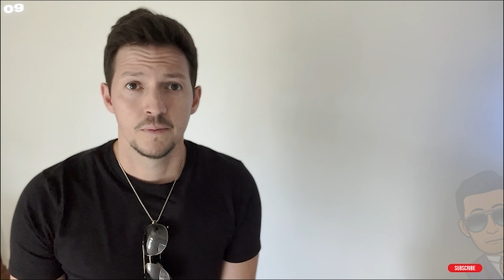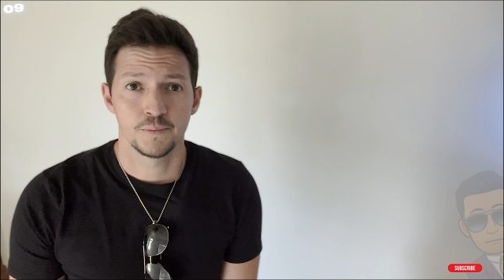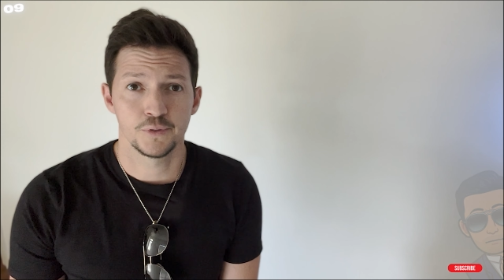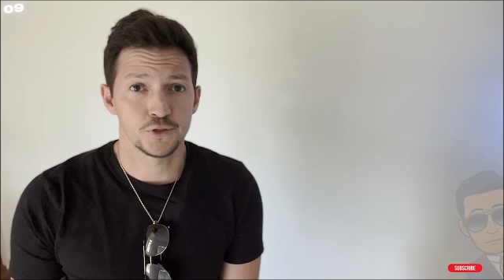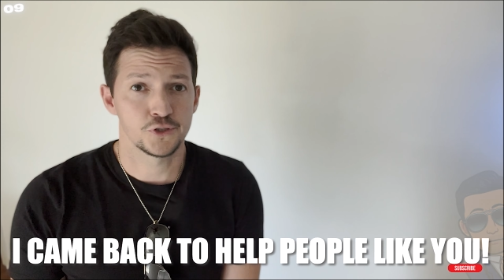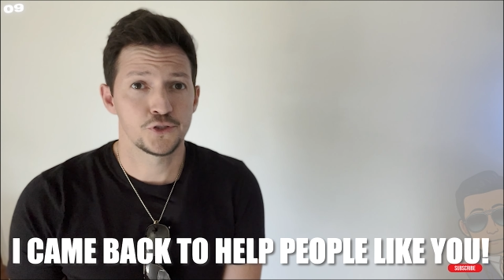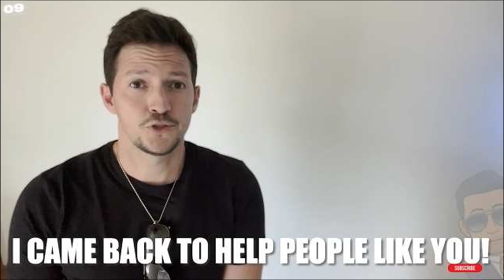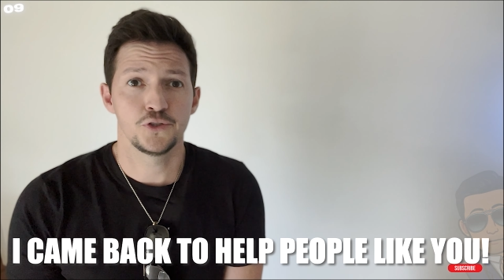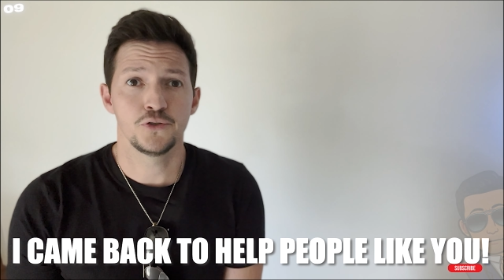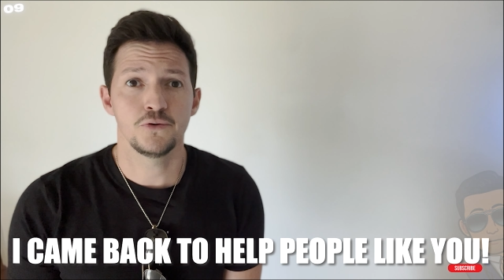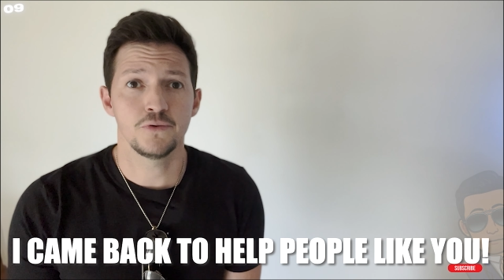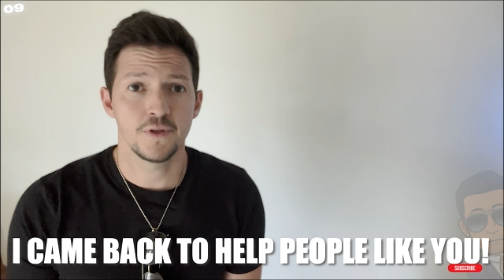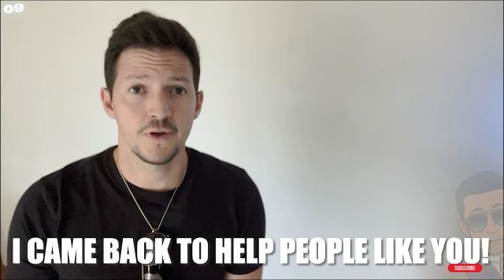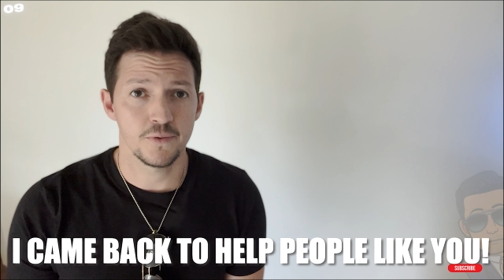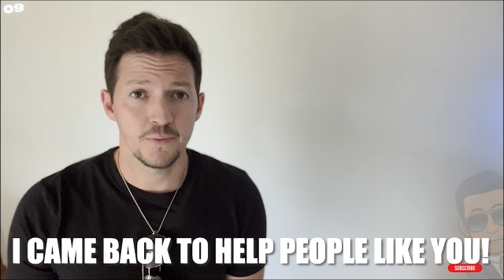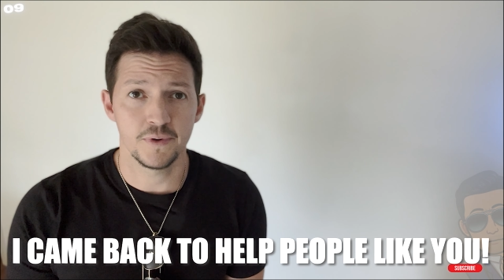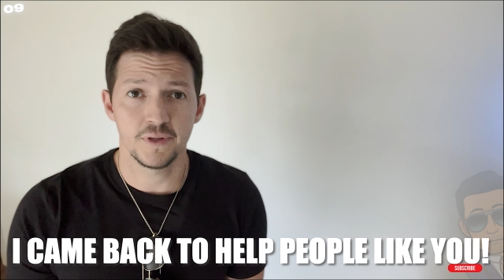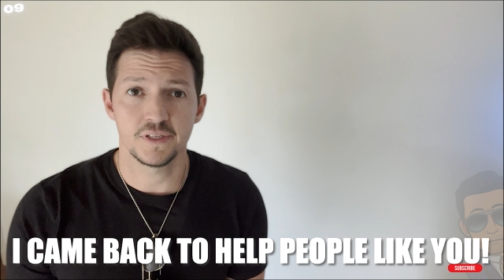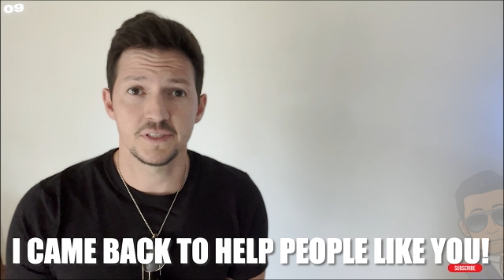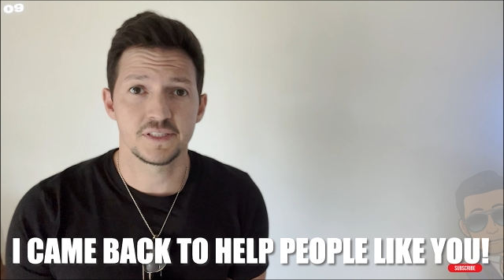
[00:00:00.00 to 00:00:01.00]
pursue their
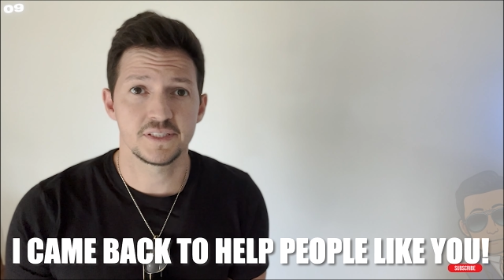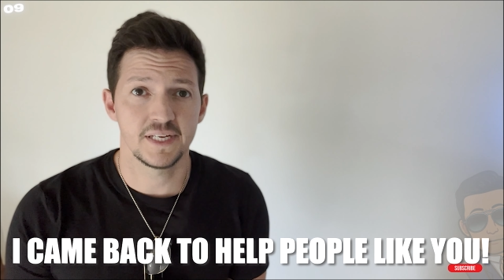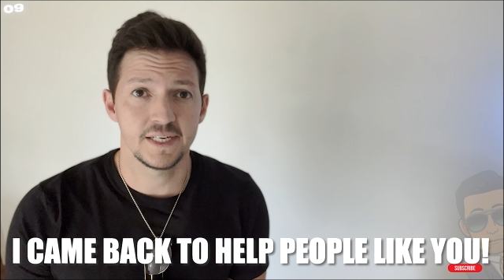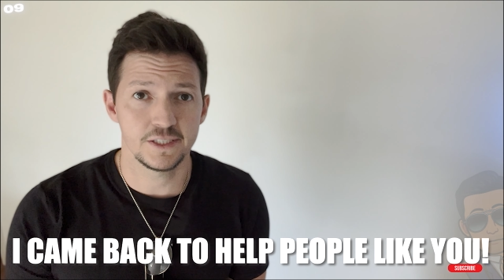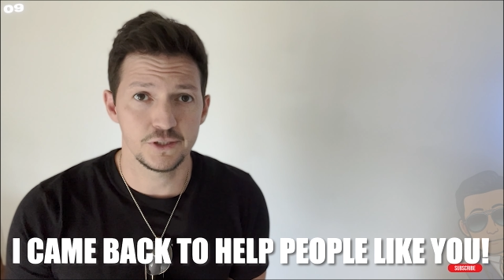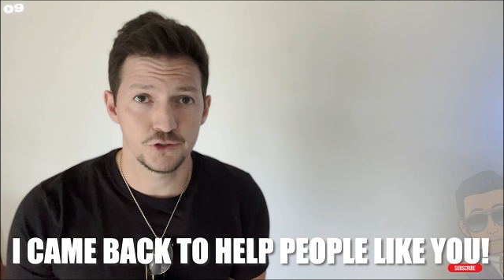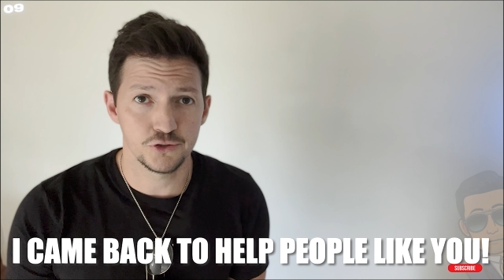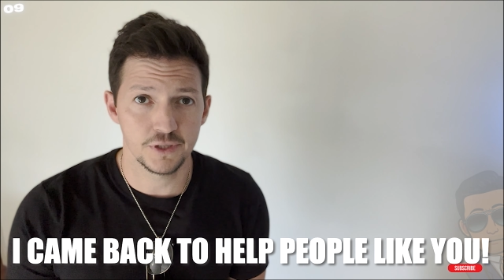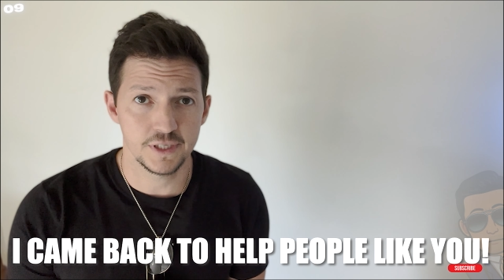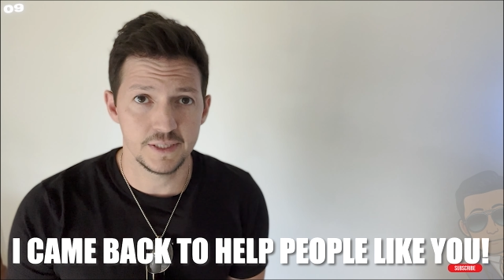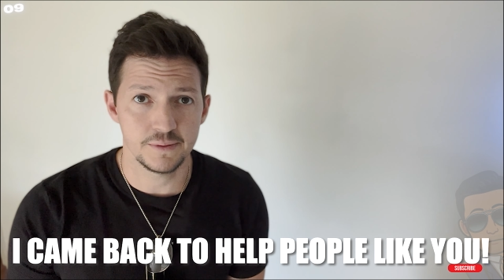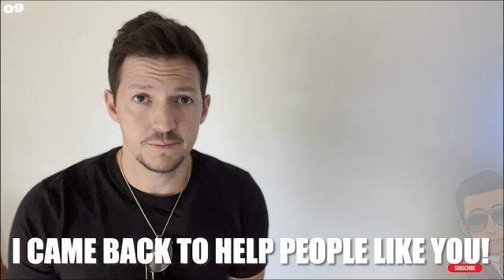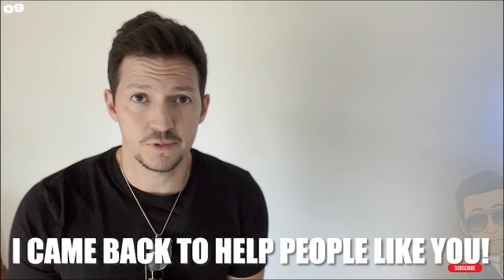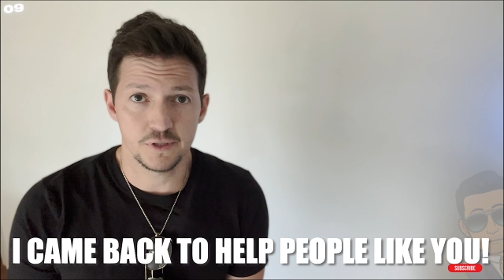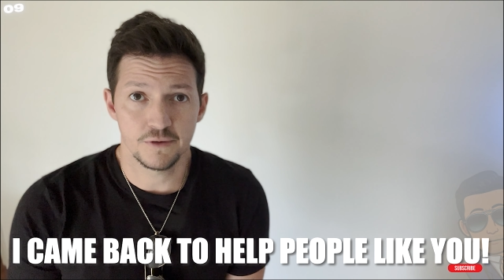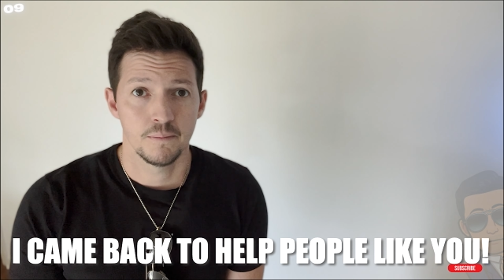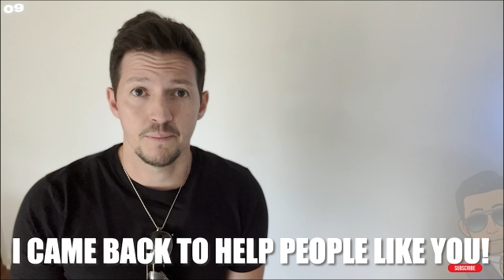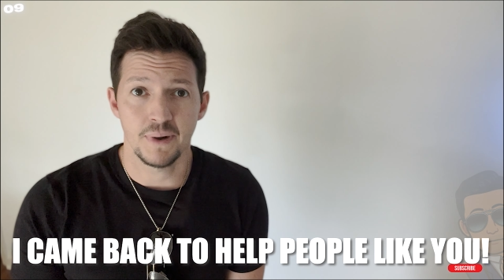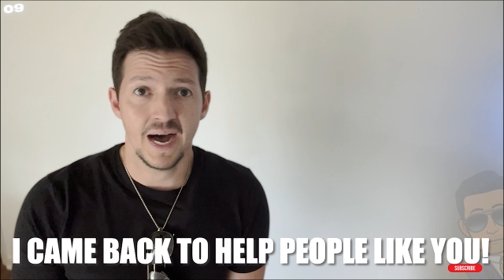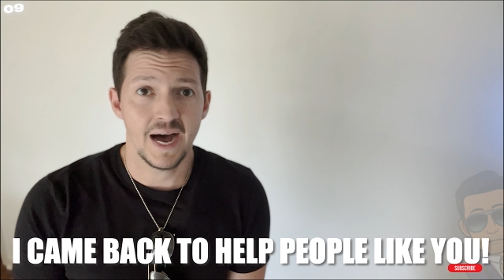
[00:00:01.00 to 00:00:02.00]
real estate dreams
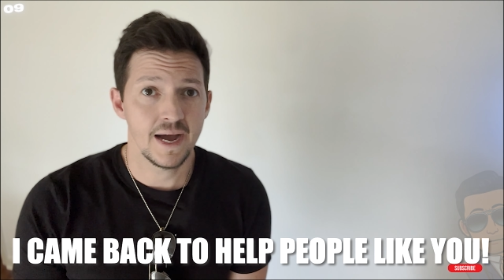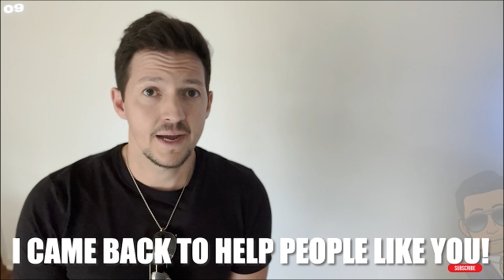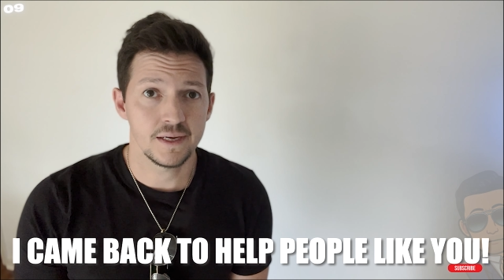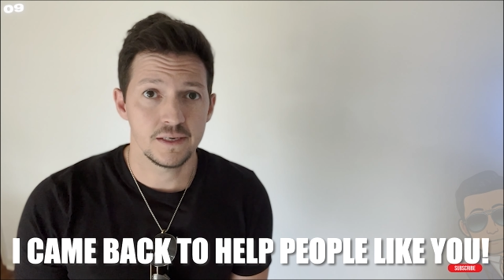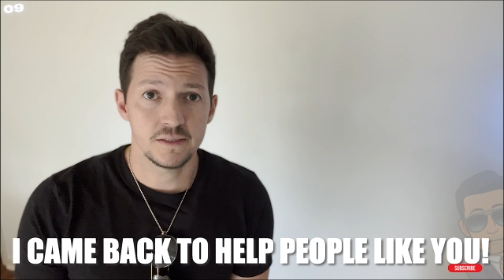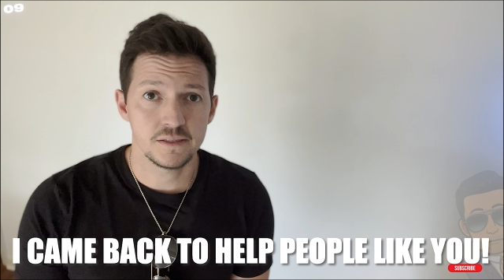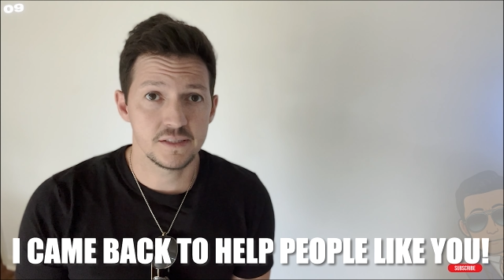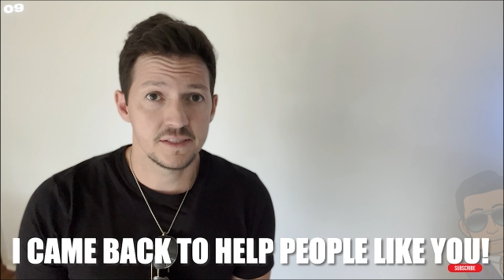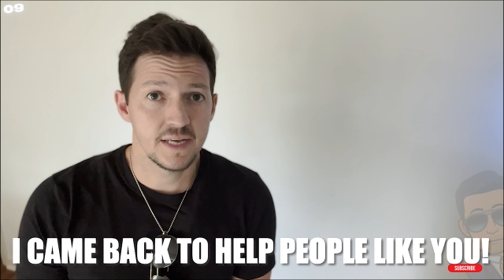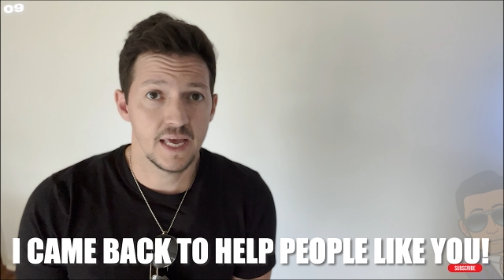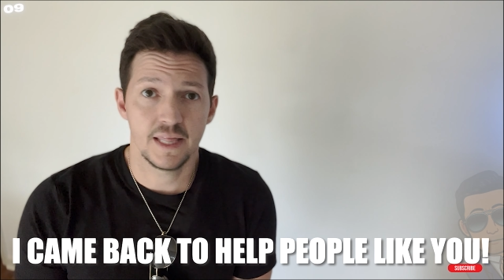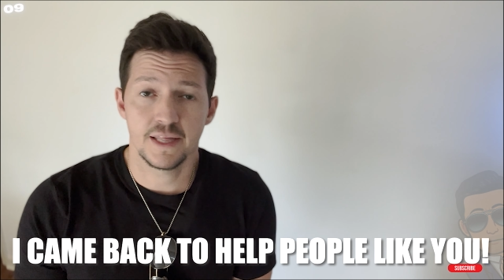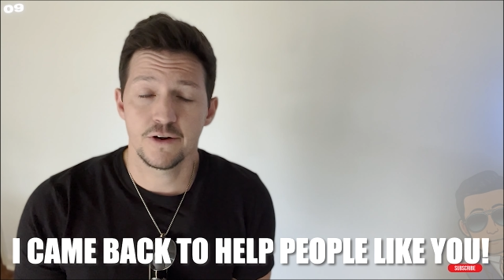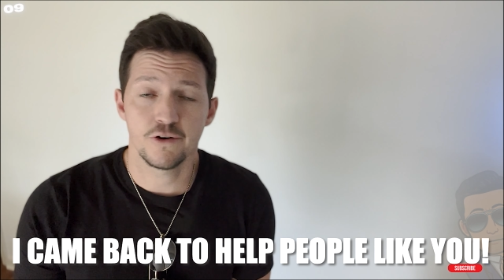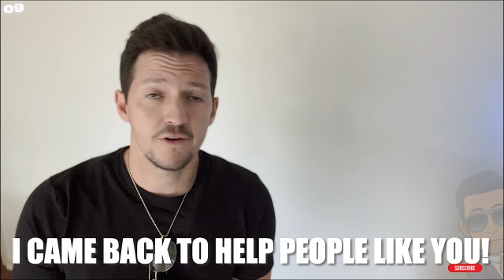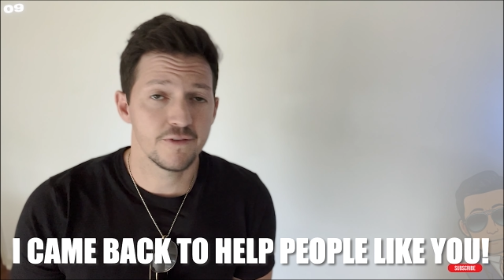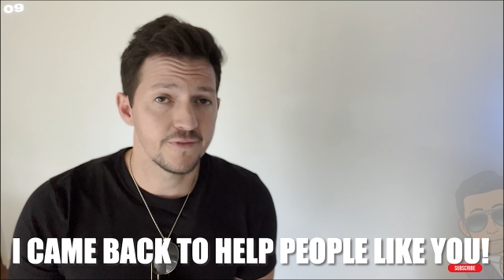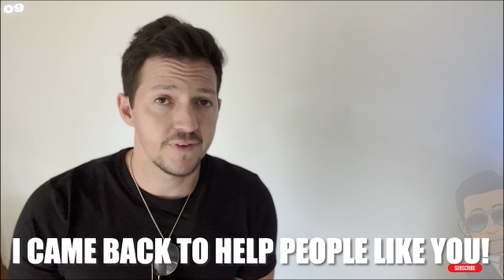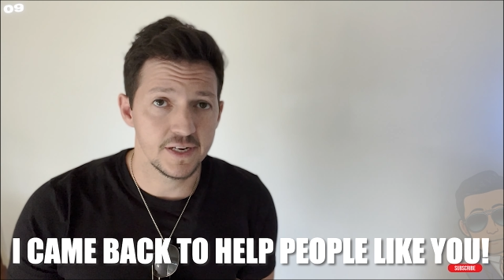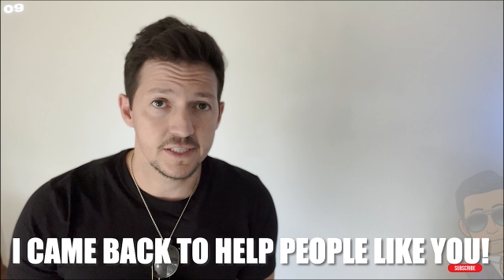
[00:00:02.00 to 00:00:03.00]
of buying, selling, or
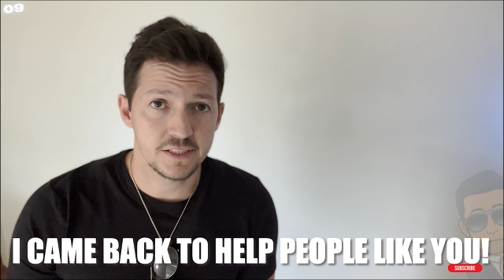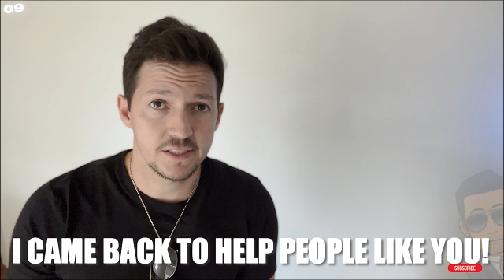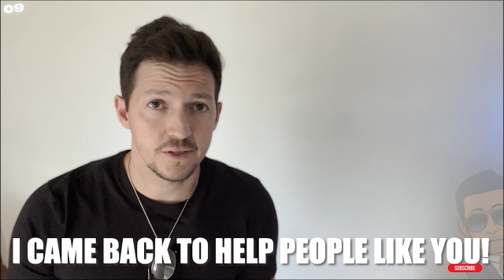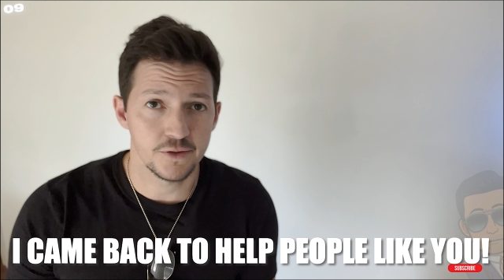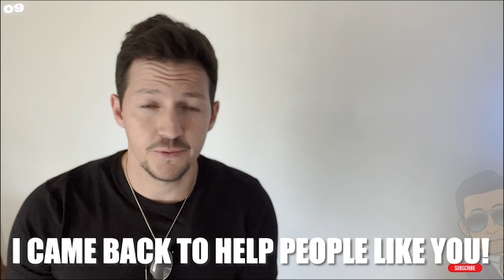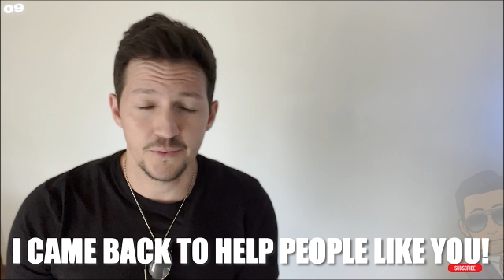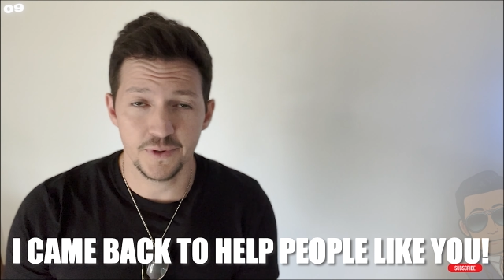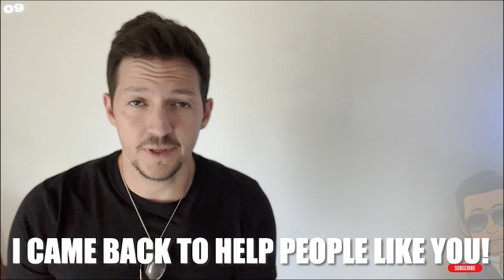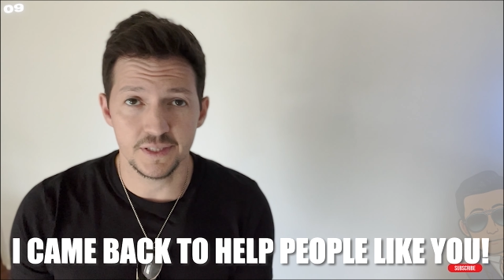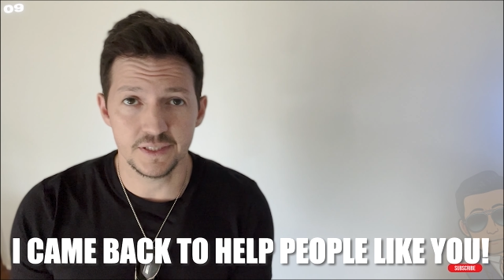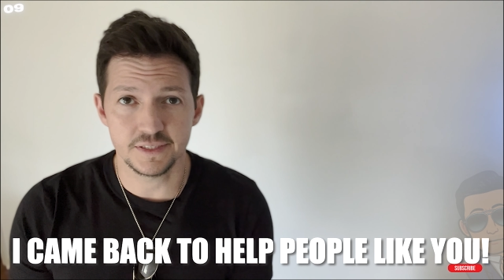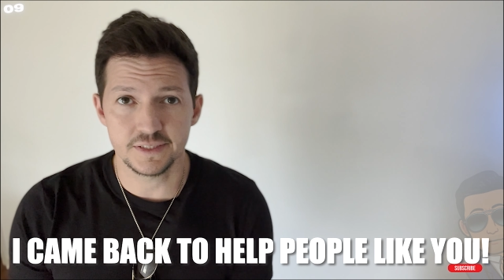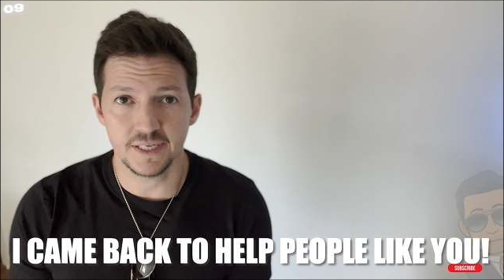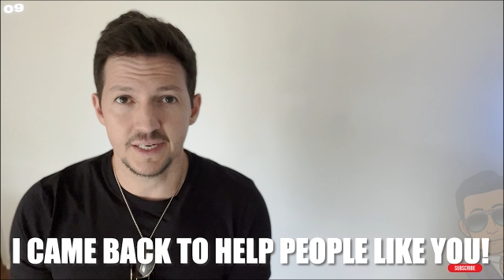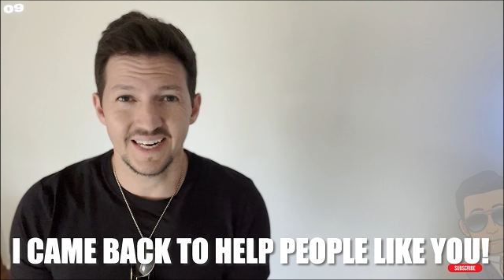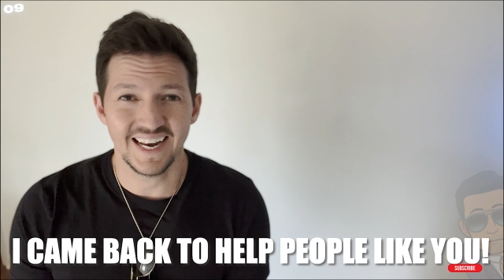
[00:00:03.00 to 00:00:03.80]
investing in real estate.